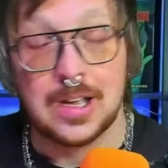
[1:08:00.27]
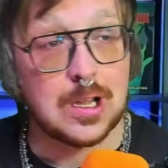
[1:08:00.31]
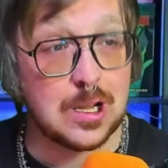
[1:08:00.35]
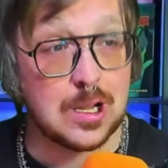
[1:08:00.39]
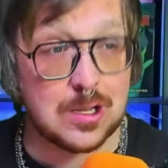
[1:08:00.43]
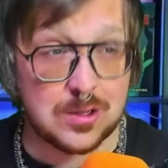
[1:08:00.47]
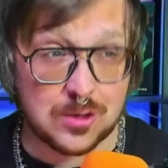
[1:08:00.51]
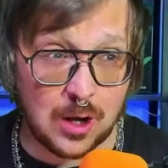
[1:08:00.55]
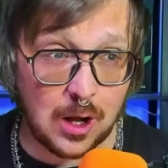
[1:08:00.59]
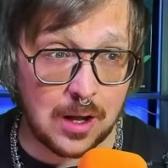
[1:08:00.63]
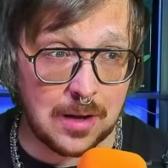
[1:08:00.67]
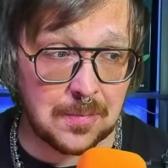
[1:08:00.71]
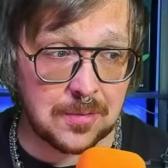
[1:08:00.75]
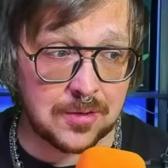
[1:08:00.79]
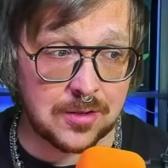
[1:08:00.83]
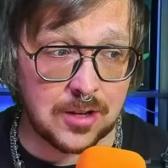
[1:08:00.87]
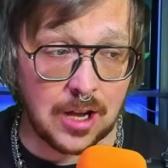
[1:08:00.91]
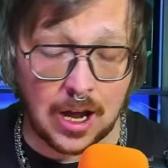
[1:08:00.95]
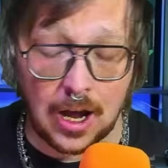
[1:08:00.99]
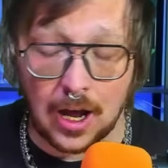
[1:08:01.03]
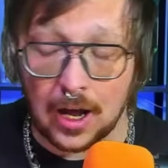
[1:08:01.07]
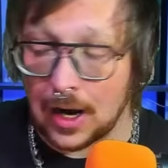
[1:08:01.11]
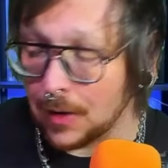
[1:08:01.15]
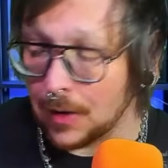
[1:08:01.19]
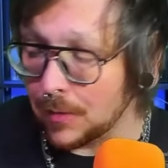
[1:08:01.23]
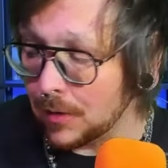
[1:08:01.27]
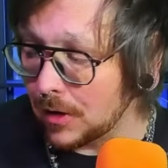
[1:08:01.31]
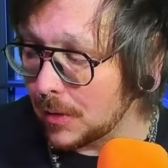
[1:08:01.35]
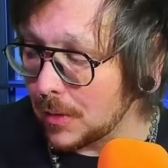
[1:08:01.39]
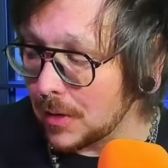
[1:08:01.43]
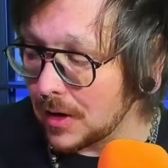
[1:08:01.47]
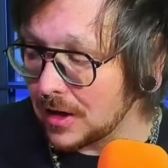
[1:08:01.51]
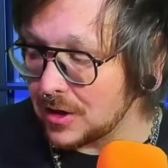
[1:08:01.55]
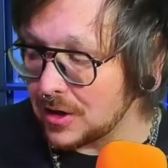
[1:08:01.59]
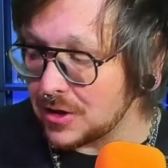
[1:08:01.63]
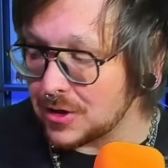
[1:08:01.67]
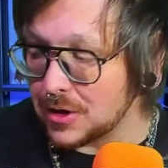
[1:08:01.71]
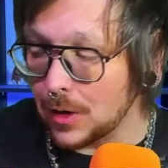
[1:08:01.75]
That's all I'm saying. I really
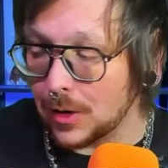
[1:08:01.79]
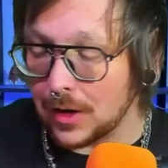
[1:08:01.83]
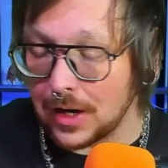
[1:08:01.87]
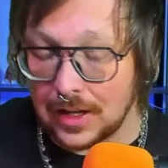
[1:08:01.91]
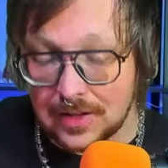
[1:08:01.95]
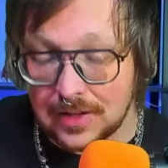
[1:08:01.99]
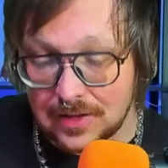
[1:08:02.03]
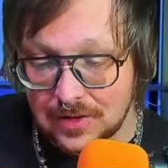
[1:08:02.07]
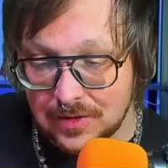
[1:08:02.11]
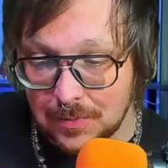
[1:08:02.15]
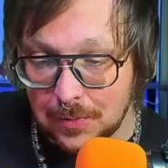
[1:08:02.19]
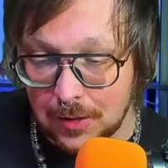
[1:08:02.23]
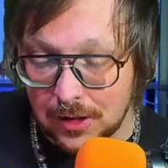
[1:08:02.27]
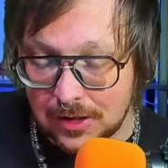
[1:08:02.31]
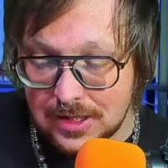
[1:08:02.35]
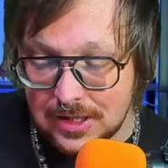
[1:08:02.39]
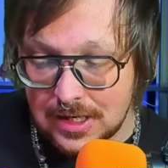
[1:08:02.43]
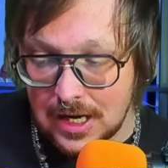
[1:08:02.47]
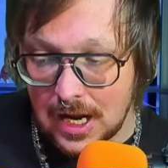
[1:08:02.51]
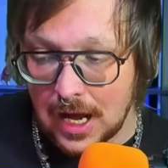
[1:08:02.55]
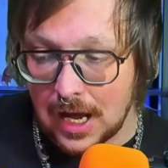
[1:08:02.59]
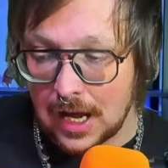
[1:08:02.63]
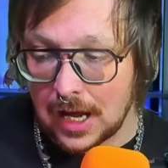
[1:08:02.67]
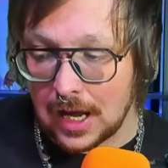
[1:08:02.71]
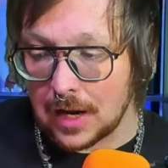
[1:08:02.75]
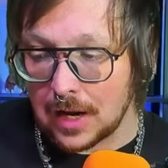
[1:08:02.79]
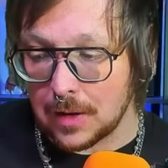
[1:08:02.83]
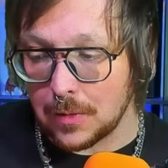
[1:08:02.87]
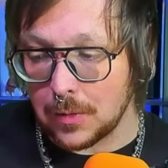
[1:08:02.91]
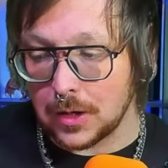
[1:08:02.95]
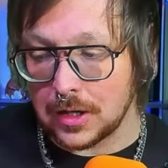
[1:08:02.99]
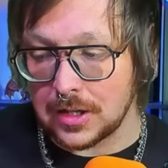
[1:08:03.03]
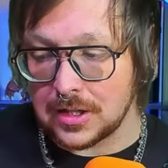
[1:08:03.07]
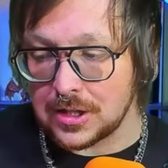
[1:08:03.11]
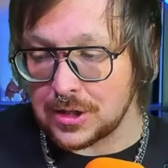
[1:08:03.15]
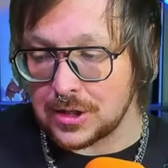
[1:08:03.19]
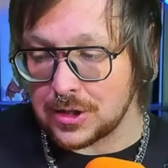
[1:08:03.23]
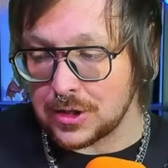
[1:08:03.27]
wanted to showcase this book today, and I
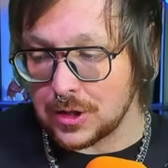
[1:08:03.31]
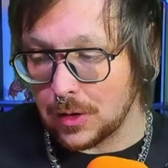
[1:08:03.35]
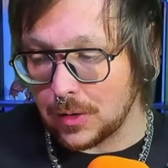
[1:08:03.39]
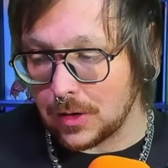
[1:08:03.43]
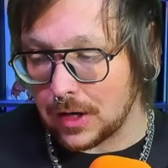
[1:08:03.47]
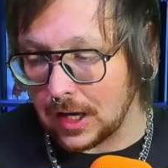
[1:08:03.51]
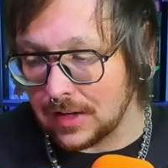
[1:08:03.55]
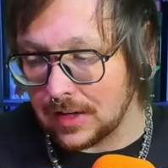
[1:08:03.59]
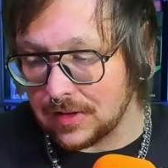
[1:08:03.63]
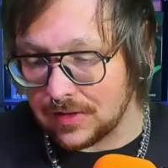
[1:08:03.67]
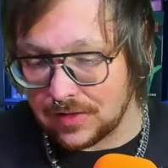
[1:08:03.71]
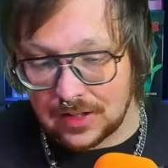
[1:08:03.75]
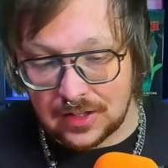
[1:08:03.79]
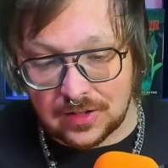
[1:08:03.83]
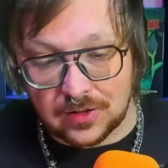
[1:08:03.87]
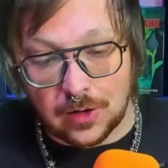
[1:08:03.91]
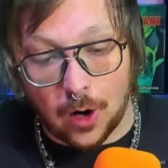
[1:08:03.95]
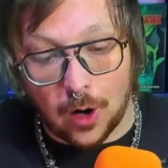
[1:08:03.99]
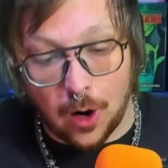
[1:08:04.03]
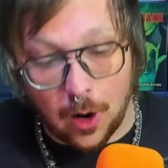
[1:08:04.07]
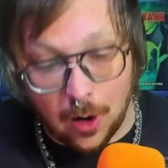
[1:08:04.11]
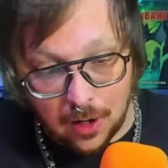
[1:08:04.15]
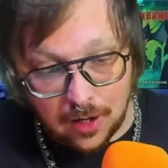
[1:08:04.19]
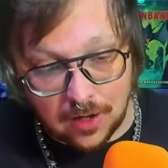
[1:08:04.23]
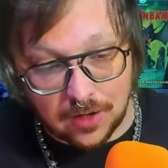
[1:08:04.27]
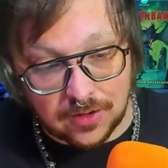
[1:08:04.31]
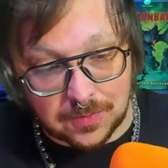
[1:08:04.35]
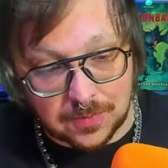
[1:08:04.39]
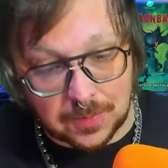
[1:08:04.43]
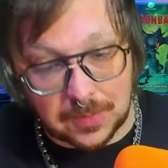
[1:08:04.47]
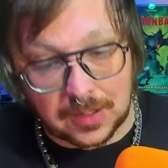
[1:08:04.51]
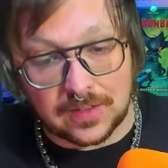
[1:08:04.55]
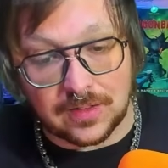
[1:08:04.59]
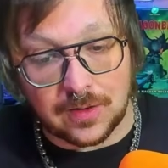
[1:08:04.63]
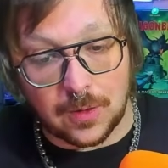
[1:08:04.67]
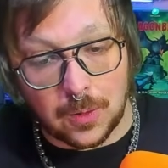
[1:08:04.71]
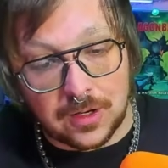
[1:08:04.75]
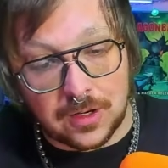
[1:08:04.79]
wanted to showcase these cards
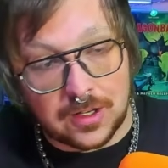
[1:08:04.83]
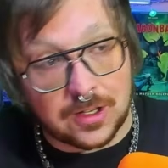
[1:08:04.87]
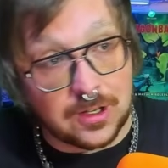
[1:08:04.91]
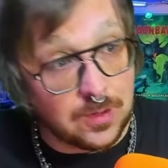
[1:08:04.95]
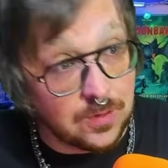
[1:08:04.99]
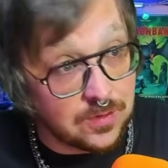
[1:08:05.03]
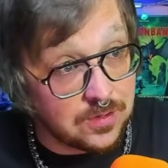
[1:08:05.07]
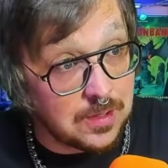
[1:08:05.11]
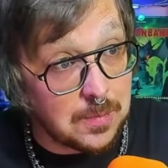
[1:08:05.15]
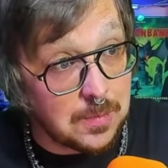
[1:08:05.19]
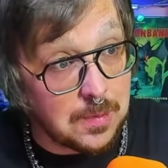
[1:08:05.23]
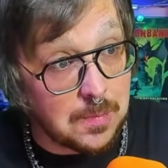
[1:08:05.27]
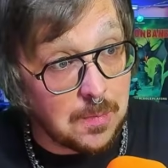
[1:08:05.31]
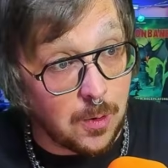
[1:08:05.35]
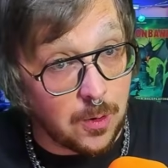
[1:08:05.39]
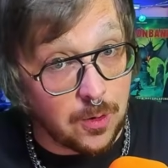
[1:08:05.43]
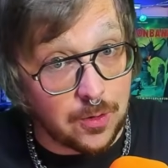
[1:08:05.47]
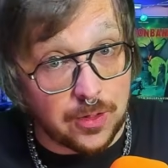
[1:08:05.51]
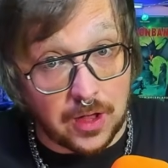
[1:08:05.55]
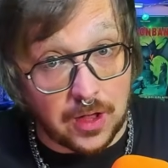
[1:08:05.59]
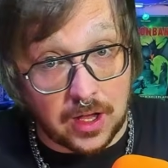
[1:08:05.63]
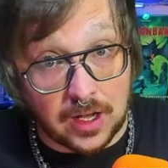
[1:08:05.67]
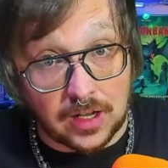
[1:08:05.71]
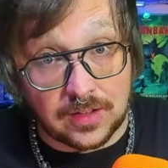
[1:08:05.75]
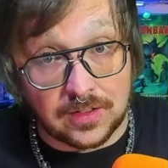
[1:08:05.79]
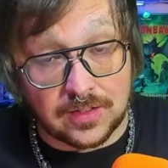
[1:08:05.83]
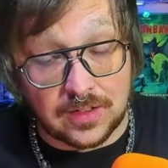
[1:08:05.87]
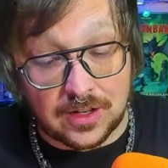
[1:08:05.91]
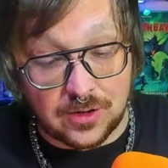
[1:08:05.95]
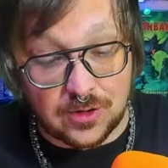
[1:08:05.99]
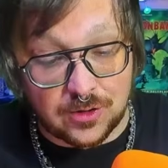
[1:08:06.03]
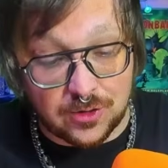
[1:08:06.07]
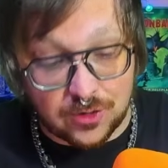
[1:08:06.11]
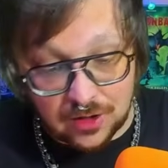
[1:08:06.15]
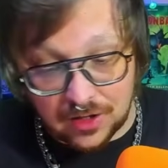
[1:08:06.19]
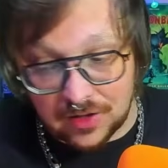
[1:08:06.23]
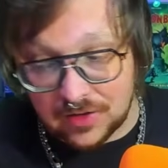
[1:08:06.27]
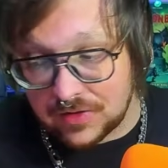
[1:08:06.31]
because I want to use them in more things than
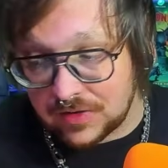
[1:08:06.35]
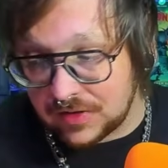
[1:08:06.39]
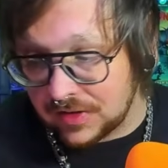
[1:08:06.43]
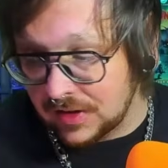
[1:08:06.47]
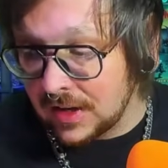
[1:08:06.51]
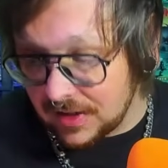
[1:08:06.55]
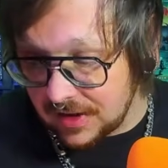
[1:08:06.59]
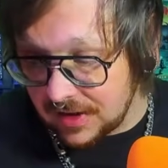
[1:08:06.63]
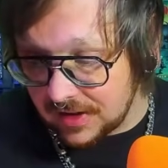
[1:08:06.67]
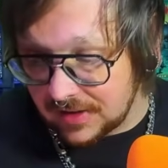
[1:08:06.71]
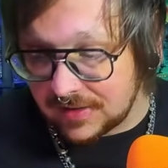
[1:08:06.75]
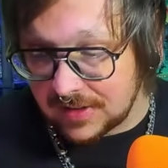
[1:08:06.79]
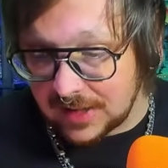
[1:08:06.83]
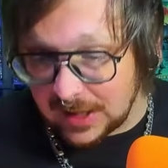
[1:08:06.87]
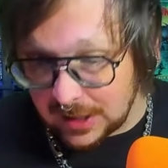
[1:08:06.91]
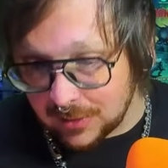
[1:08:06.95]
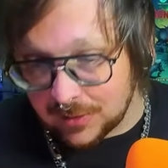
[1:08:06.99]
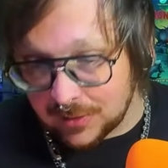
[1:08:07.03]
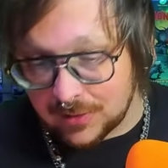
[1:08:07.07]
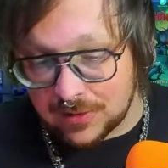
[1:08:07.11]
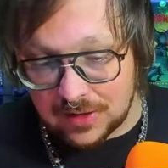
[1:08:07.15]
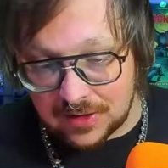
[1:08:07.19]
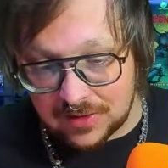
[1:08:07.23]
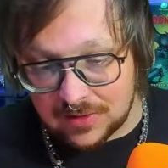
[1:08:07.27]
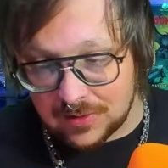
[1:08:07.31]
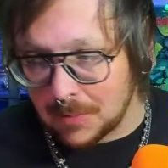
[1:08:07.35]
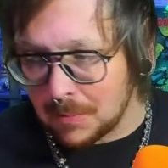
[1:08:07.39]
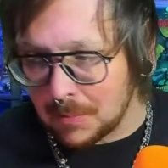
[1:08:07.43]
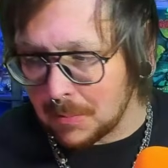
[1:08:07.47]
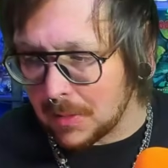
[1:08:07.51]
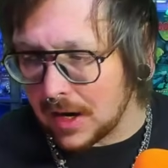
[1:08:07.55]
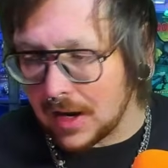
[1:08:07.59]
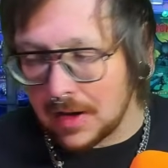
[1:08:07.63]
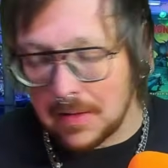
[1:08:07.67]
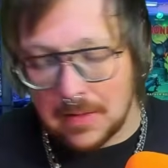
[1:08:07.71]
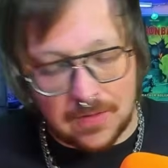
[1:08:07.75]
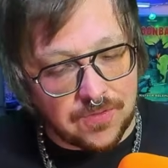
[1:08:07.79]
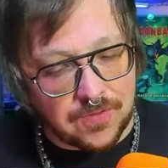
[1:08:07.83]
just this here system, but
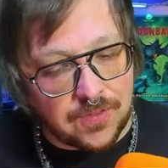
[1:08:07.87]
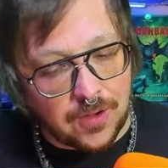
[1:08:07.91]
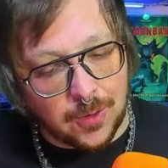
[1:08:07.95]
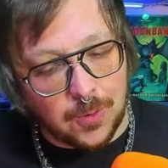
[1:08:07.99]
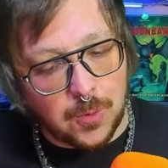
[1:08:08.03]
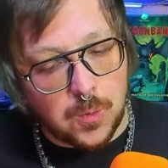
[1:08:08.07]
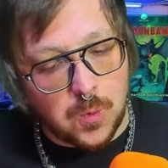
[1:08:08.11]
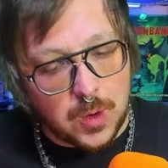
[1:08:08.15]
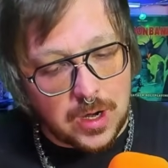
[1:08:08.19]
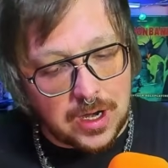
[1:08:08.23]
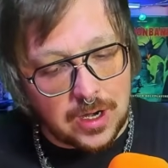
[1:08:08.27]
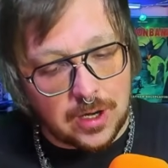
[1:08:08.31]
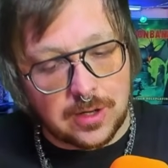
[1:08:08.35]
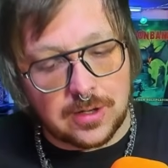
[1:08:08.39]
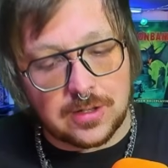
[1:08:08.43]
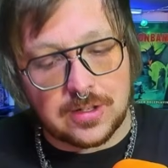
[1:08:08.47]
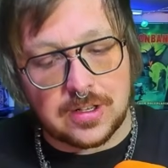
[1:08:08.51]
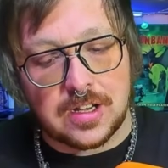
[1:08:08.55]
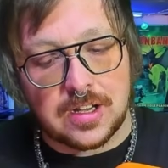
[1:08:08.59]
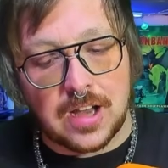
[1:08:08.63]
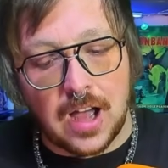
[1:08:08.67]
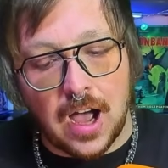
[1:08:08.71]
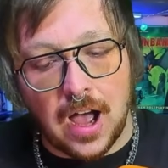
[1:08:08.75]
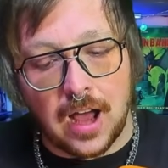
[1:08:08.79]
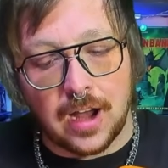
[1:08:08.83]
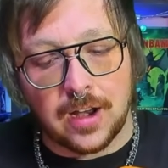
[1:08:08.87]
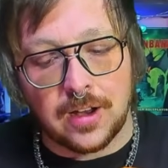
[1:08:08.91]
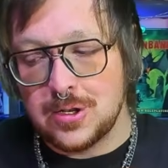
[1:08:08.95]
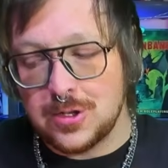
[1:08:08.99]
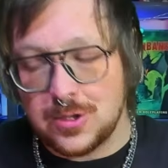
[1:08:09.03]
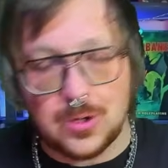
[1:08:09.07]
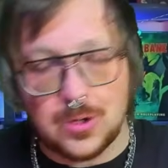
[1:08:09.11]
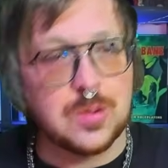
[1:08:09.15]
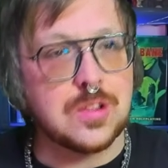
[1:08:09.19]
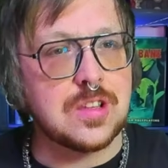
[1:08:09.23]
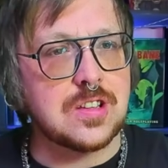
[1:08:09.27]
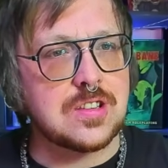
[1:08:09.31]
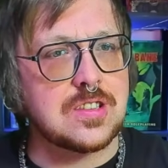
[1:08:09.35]
it felt weird to not
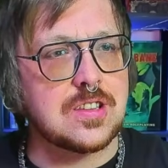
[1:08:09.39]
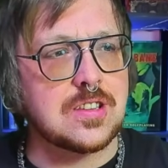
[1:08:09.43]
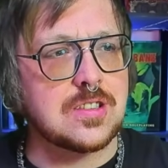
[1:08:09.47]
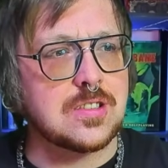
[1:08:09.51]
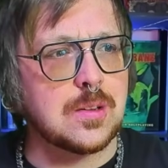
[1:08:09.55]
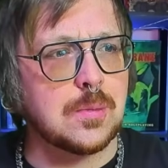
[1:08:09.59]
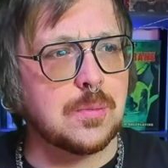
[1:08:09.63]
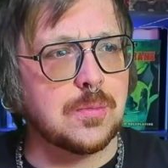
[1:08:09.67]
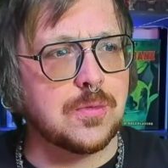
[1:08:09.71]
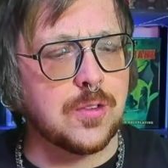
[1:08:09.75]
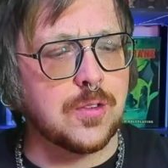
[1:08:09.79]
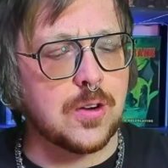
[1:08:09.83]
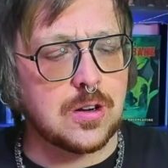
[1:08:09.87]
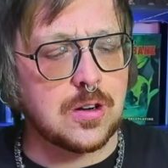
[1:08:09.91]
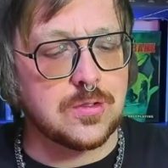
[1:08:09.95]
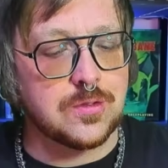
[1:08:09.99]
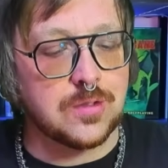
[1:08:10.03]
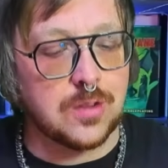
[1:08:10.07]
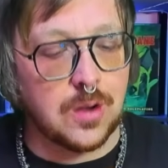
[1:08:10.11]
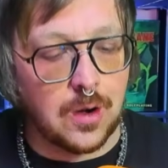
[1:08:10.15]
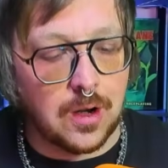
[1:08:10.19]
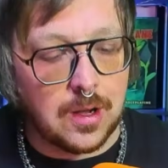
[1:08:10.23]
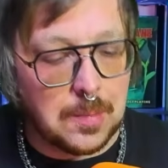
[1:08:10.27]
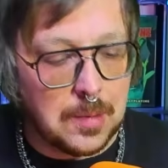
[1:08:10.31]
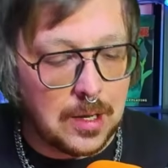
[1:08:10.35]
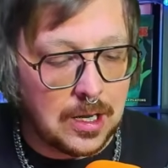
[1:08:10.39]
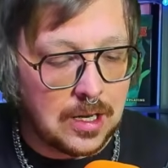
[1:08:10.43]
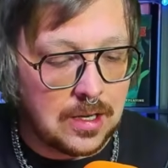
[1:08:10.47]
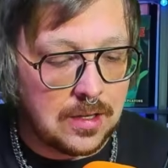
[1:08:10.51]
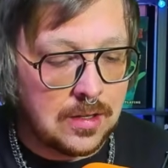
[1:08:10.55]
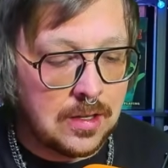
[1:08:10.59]
do this system first, you know what I mean?